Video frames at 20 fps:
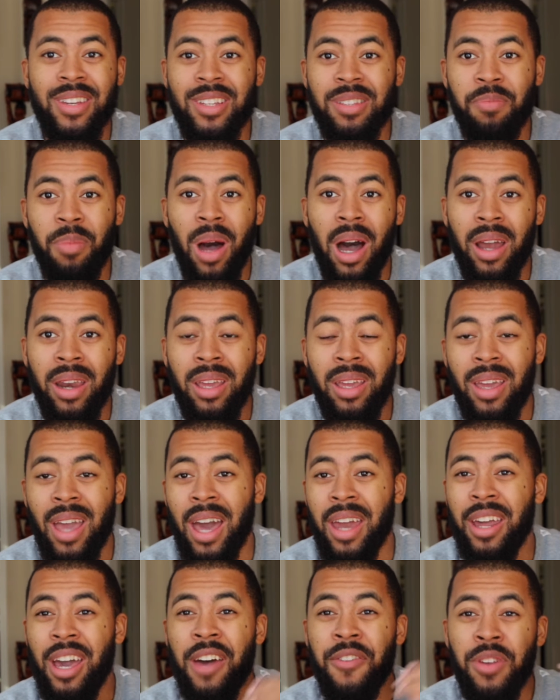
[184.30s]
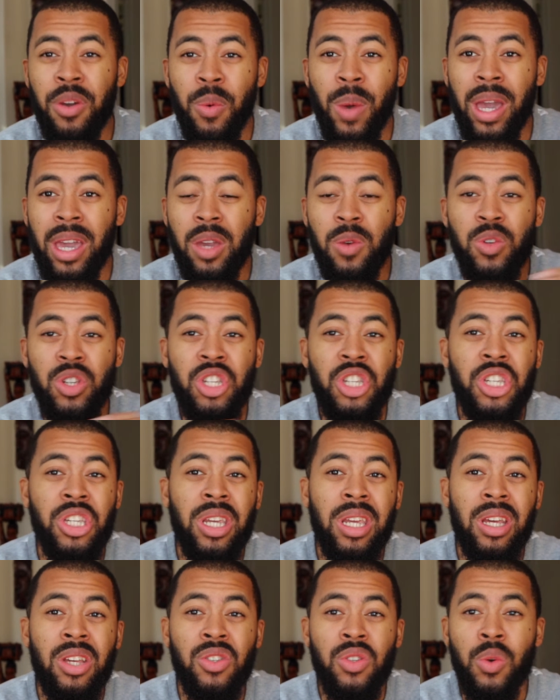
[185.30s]
to his body. At heavyweight, he was
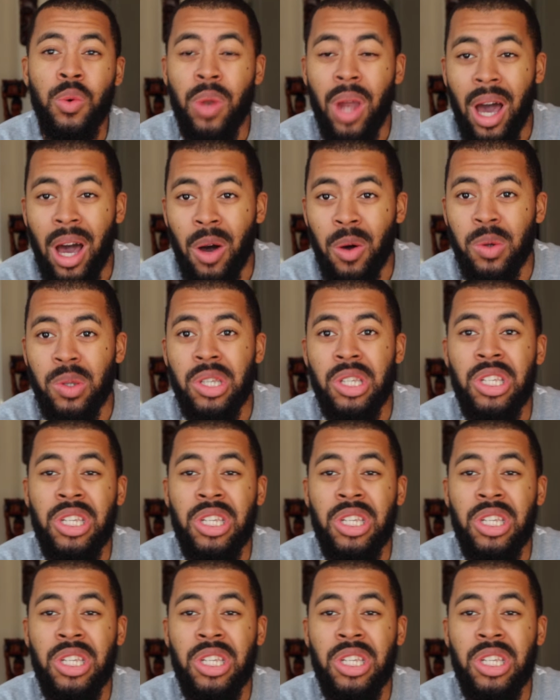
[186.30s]
chiseled out,